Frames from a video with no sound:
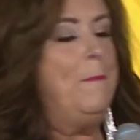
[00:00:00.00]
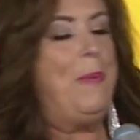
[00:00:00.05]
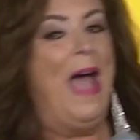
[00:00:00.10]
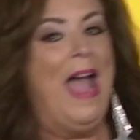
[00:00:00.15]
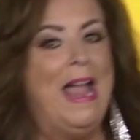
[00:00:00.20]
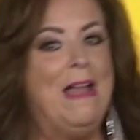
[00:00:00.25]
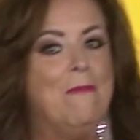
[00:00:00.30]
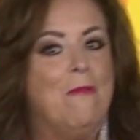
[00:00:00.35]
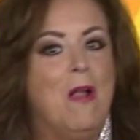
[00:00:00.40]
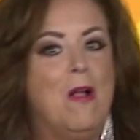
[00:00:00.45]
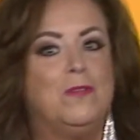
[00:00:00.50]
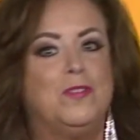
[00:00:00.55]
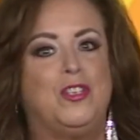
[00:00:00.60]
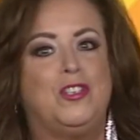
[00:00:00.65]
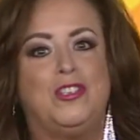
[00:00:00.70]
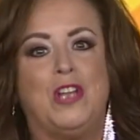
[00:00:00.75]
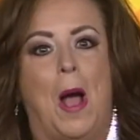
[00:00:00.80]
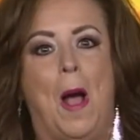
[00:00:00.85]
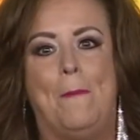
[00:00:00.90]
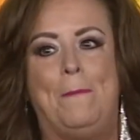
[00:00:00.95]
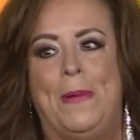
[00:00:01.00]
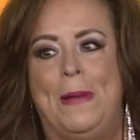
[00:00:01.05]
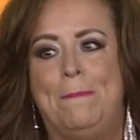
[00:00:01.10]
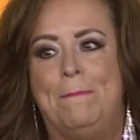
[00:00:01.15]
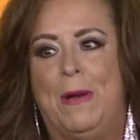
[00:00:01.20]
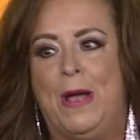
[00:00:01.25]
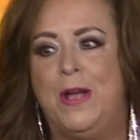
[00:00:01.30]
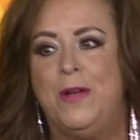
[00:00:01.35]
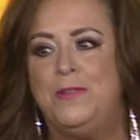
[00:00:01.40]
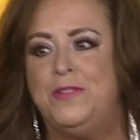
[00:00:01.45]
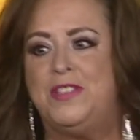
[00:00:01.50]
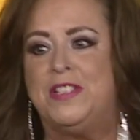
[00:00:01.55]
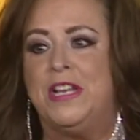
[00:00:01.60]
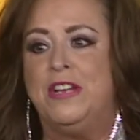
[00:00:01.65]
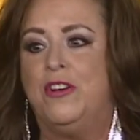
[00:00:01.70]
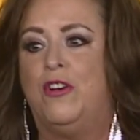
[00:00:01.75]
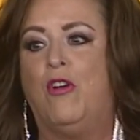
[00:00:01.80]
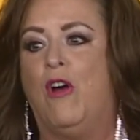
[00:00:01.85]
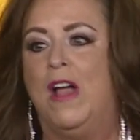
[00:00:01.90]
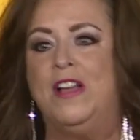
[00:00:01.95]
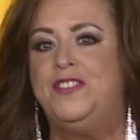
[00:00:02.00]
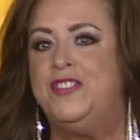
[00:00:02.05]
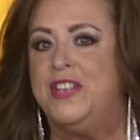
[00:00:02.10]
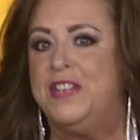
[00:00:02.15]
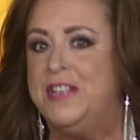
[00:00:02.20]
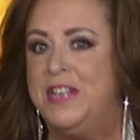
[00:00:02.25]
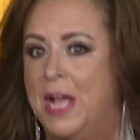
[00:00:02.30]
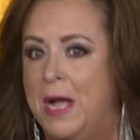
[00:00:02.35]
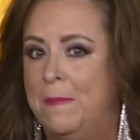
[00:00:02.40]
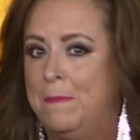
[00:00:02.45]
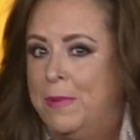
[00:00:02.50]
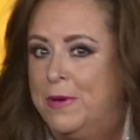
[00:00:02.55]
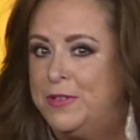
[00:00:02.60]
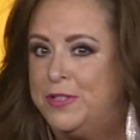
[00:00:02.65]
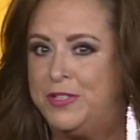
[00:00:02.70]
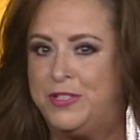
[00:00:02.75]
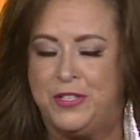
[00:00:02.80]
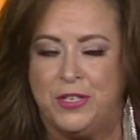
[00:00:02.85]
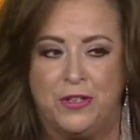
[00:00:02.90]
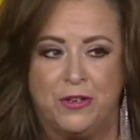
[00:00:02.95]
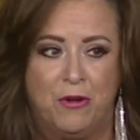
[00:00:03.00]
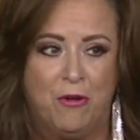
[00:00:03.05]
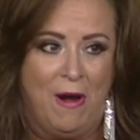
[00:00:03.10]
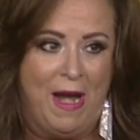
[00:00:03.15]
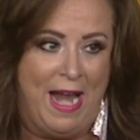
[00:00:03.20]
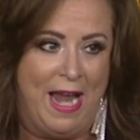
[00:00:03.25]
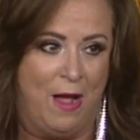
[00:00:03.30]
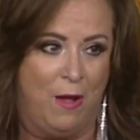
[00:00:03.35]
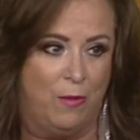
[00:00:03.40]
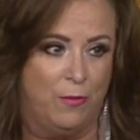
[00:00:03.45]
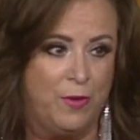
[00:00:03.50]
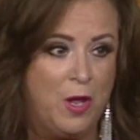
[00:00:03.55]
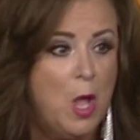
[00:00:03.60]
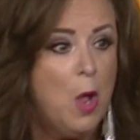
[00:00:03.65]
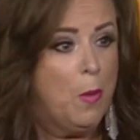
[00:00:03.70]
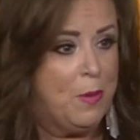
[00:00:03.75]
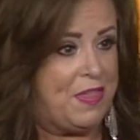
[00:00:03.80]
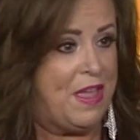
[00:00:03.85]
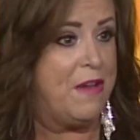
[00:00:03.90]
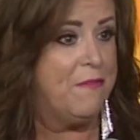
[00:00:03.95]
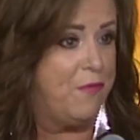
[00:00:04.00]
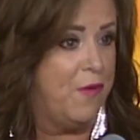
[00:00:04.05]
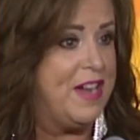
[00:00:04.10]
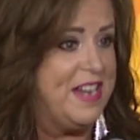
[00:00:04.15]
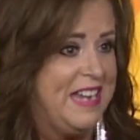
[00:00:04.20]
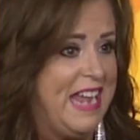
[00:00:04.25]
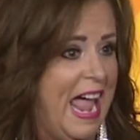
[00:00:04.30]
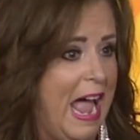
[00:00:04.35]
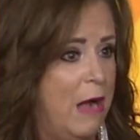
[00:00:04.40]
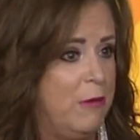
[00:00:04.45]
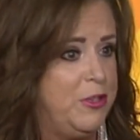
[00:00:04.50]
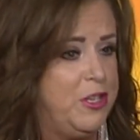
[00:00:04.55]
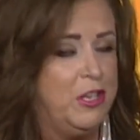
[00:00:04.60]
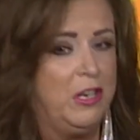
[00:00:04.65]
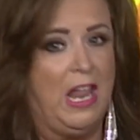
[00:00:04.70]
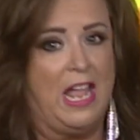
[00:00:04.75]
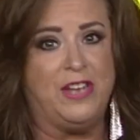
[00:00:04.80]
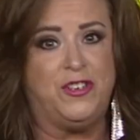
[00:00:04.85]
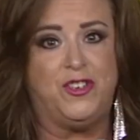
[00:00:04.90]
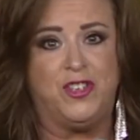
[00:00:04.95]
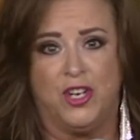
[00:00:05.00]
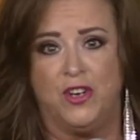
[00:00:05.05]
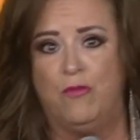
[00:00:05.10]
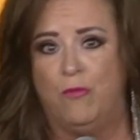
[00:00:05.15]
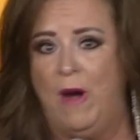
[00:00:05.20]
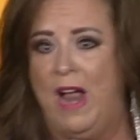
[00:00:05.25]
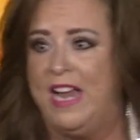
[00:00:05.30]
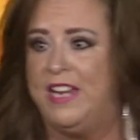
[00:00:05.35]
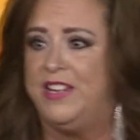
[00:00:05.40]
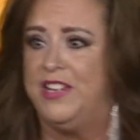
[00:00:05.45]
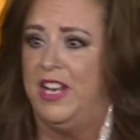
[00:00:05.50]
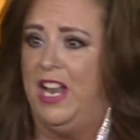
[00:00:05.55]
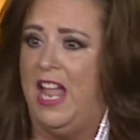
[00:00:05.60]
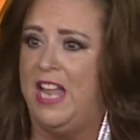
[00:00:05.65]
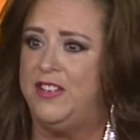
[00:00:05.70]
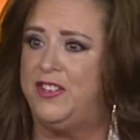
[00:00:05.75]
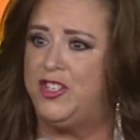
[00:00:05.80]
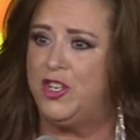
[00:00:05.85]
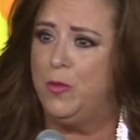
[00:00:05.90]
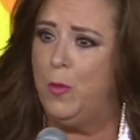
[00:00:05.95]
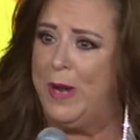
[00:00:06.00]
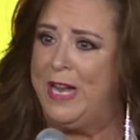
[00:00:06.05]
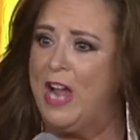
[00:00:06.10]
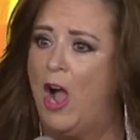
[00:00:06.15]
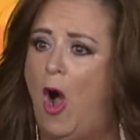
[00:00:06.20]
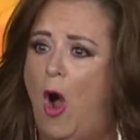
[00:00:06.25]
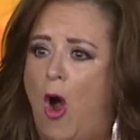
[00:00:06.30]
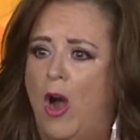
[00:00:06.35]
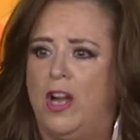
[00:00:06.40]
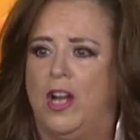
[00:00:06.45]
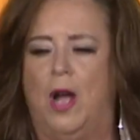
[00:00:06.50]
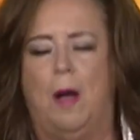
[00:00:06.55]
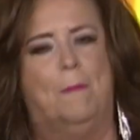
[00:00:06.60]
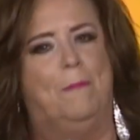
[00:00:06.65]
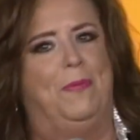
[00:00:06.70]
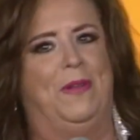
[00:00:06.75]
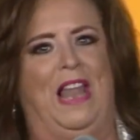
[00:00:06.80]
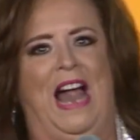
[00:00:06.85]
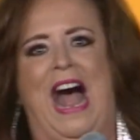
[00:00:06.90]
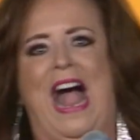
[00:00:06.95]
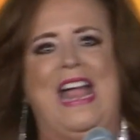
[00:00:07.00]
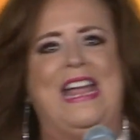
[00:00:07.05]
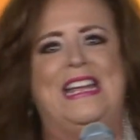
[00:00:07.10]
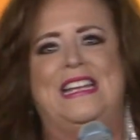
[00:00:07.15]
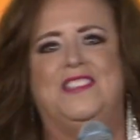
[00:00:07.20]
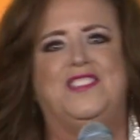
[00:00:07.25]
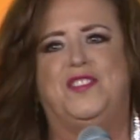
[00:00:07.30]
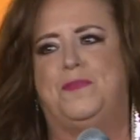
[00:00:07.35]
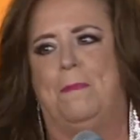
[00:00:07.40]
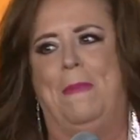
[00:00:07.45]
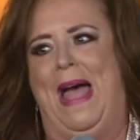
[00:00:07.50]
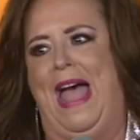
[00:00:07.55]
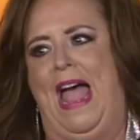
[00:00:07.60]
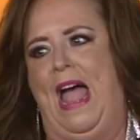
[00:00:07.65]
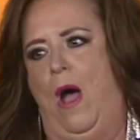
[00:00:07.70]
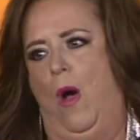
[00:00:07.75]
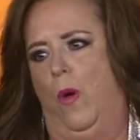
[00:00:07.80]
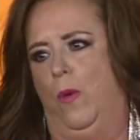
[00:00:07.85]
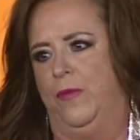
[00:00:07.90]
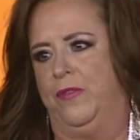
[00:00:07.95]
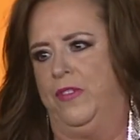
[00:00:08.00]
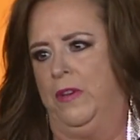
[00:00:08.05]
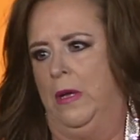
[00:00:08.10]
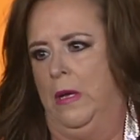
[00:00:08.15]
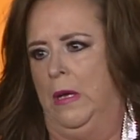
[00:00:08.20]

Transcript: Payroll stomping boots and crunching numbers to the ground. With every calculation, regulation, we are compliance bound.